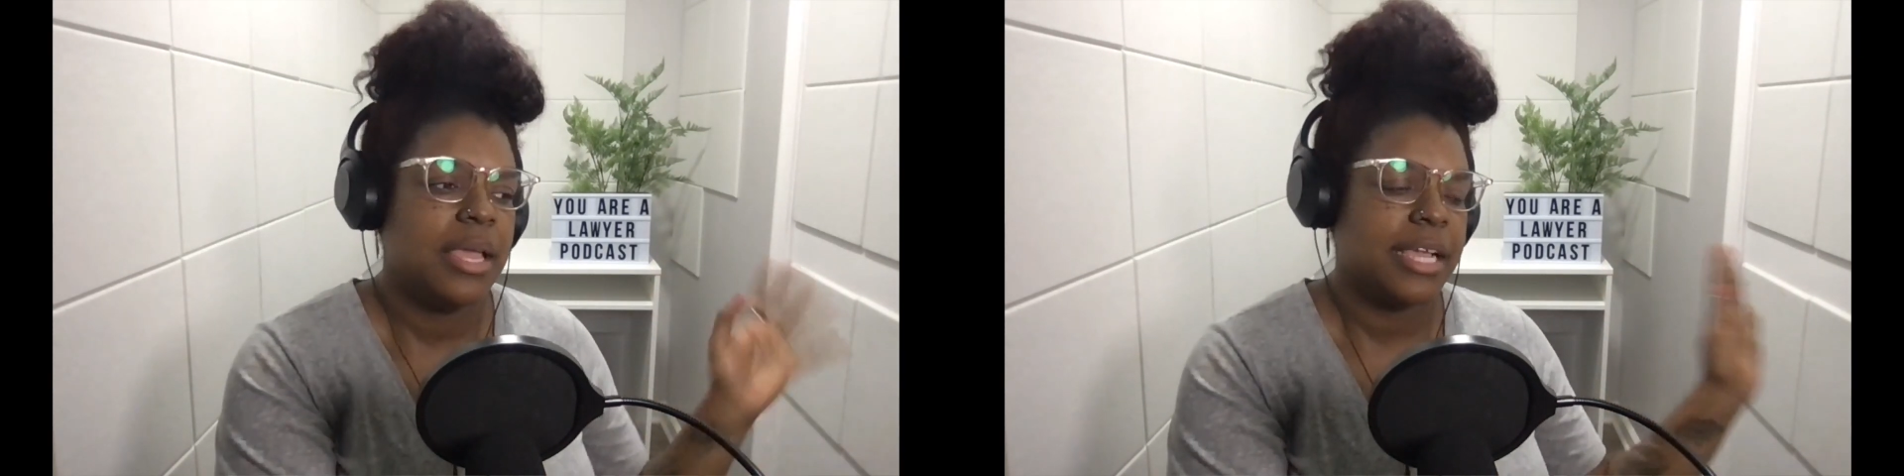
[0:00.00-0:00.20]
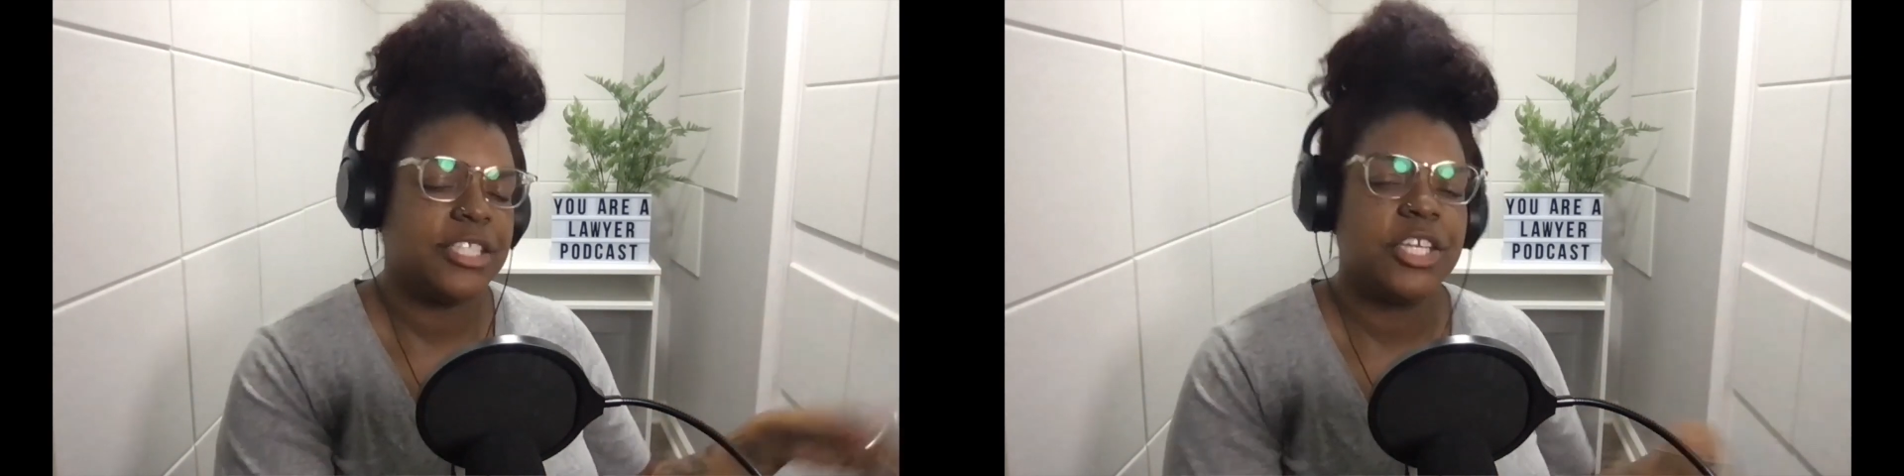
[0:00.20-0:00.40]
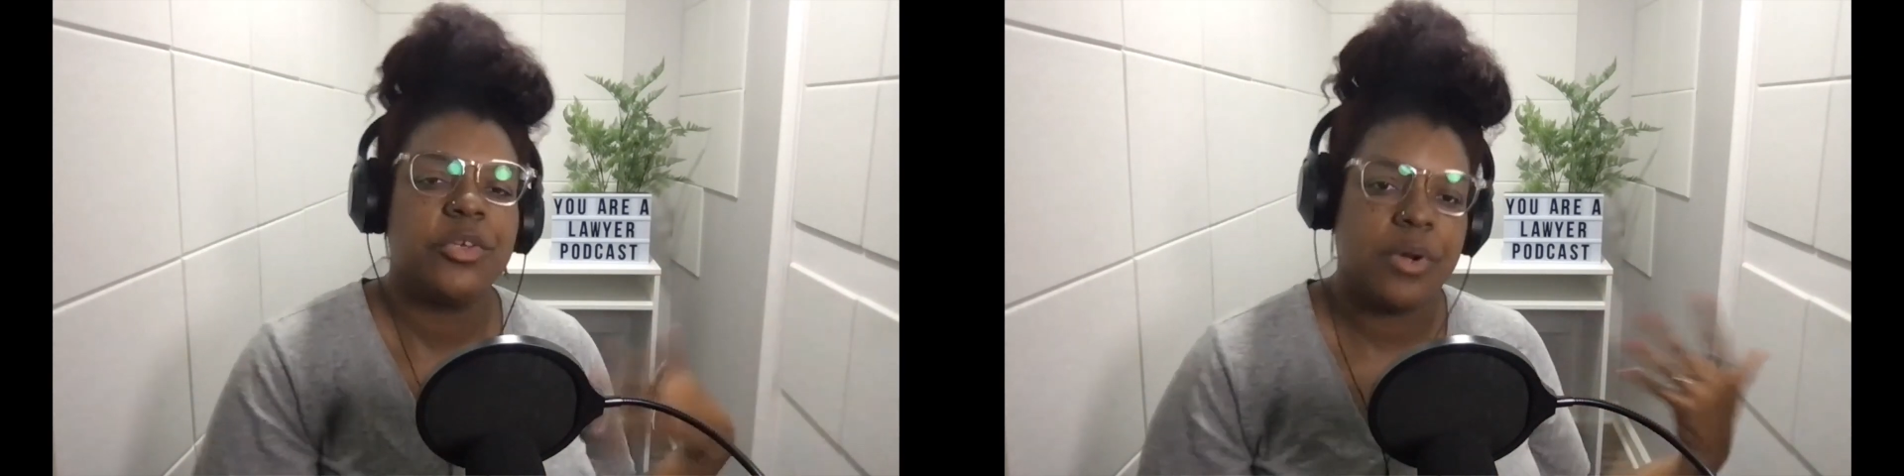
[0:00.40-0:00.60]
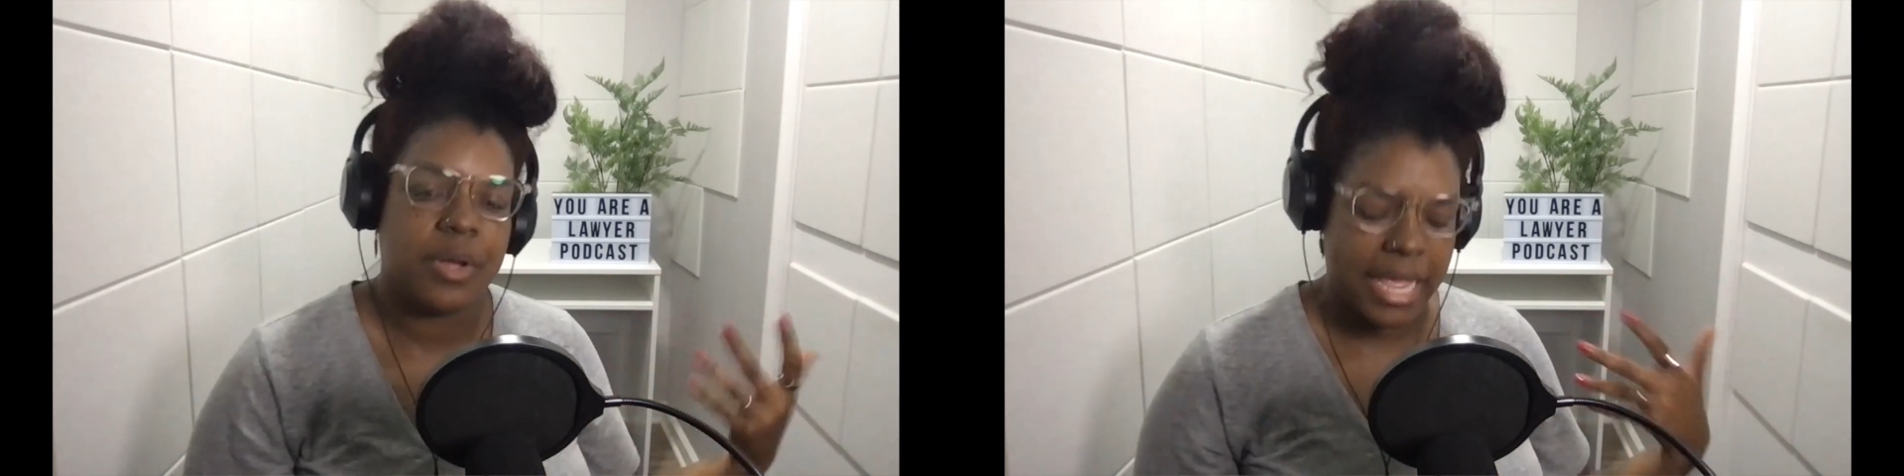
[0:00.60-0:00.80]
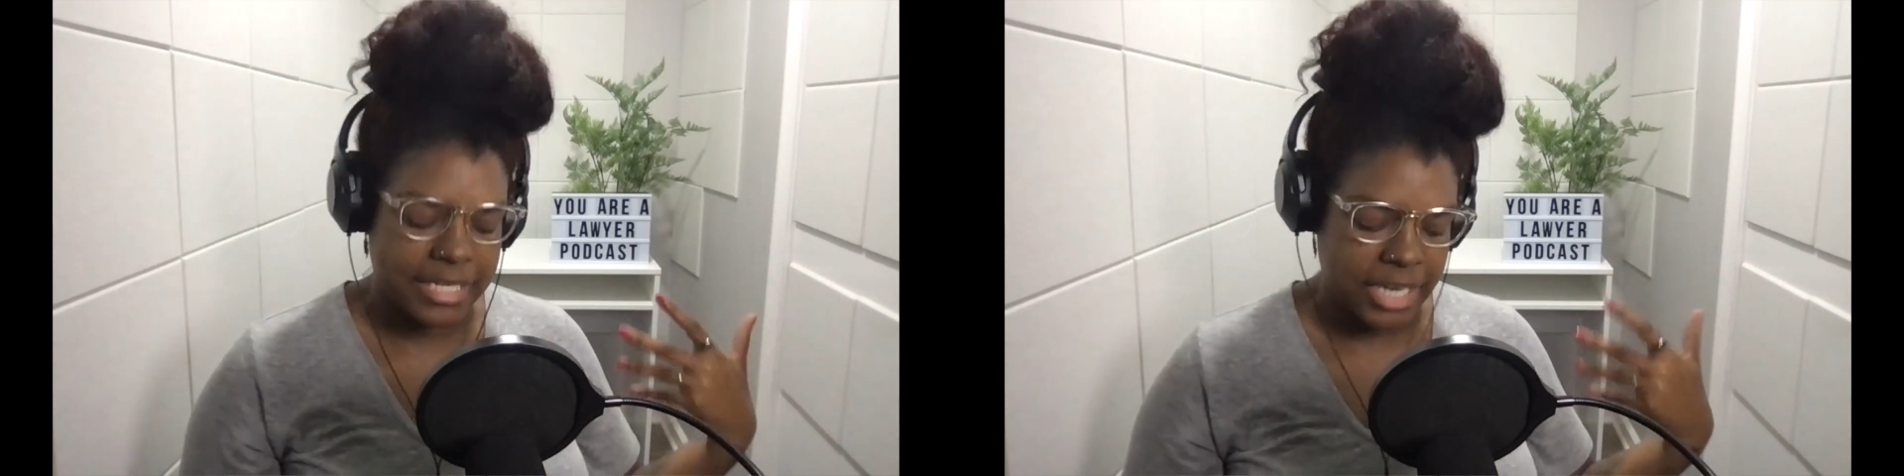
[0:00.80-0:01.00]

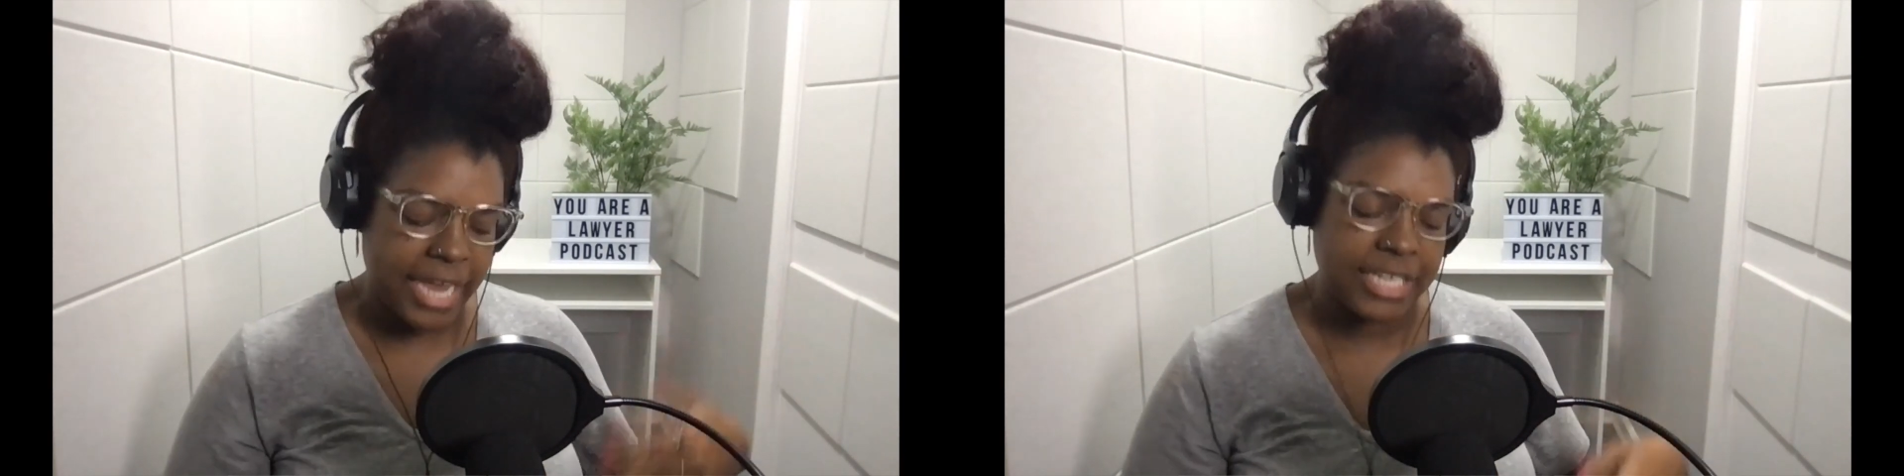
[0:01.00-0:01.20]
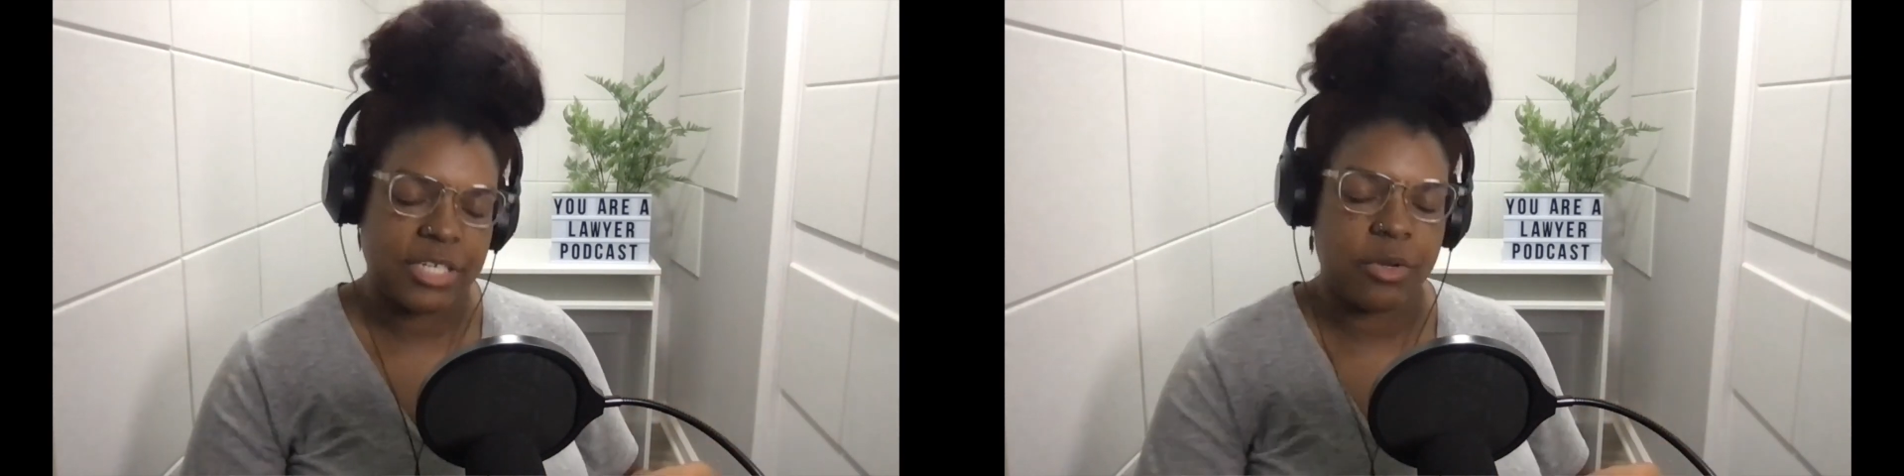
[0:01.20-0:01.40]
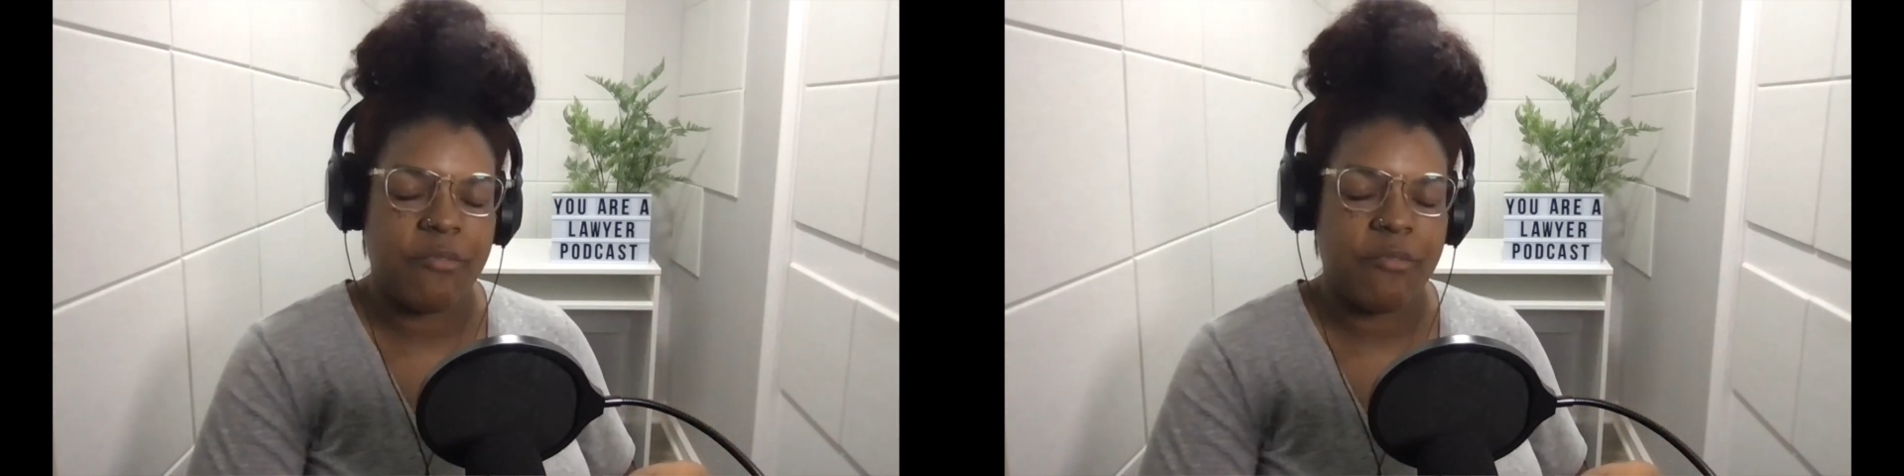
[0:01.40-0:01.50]
continual education